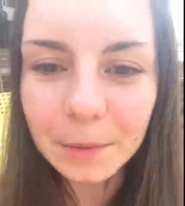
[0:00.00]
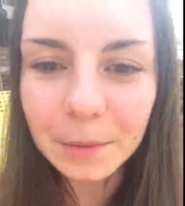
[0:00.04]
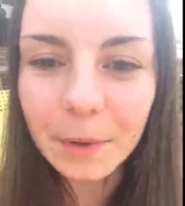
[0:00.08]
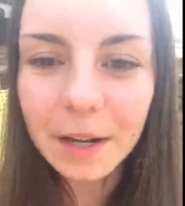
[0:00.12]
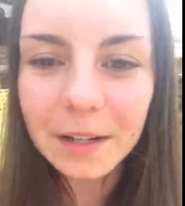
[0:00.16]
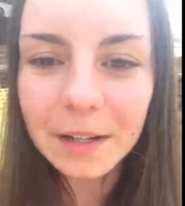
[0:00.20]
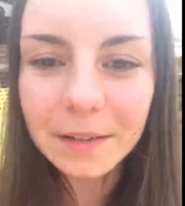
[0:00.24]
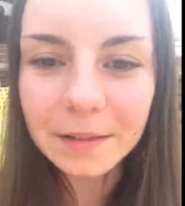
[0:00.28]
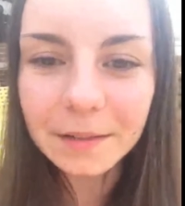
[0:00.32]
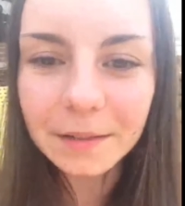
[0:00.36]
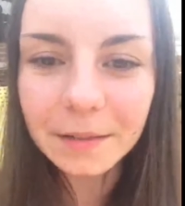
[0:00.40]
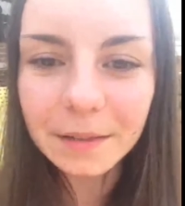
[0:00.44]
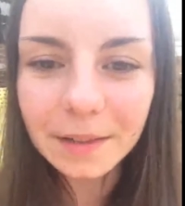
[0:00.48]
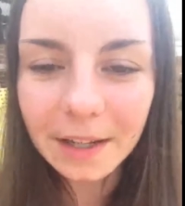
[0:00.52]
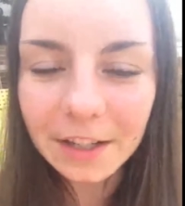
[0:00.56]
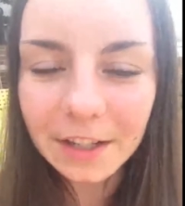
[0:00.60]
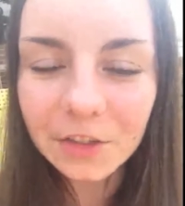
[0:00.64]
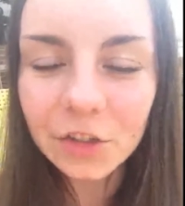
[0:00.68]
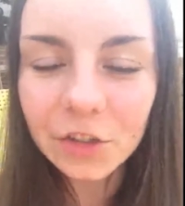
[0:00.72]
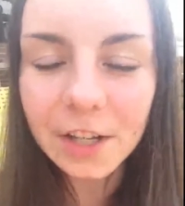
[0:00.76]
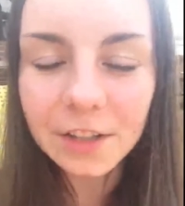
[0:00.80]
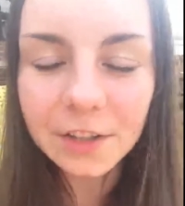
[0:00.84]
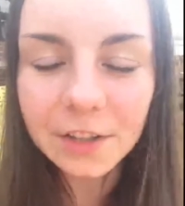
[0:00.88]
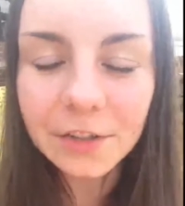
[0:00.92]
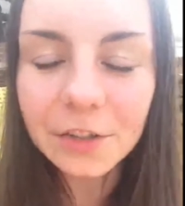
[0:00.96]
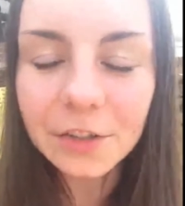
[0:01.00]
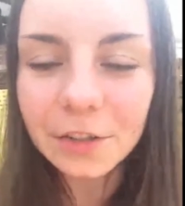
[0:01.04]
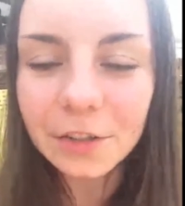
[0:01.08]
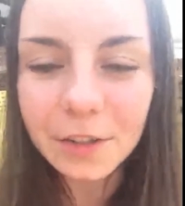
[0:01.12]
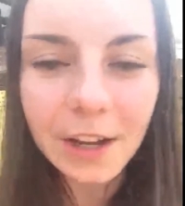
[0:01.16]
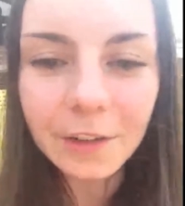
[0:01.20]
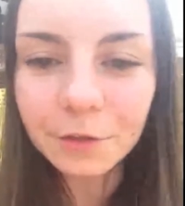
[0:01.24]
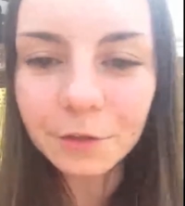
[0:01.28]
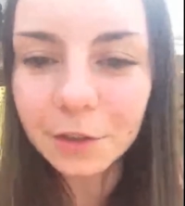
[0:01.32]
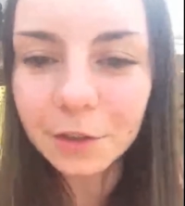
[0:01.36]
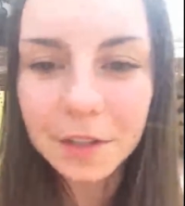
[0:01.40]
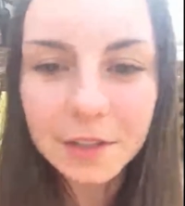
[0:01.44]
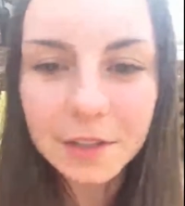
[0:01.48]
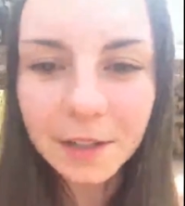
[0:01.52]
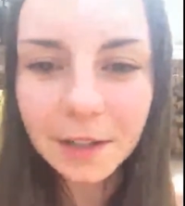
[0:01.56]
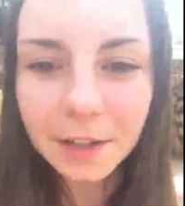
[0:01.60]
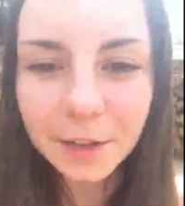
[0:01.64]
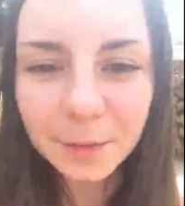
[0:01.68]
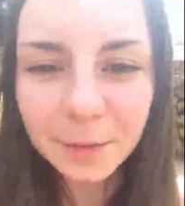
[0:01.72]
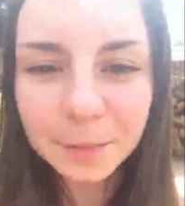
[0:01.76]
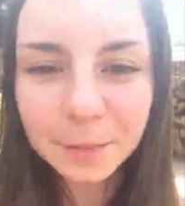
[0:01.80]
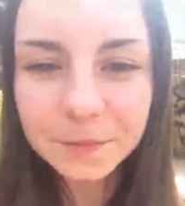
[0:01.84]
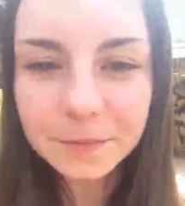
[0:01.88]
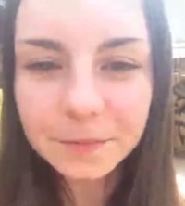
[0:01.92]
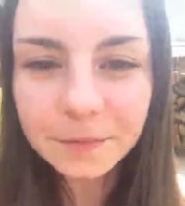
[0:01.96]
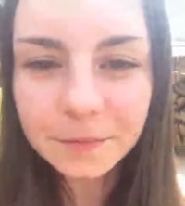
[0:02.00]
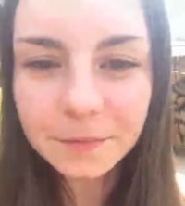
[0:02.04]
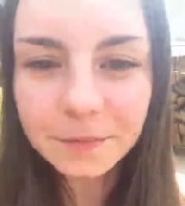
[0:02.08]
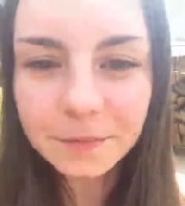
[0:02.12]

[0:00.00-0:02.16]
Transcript: it in my digestion every time.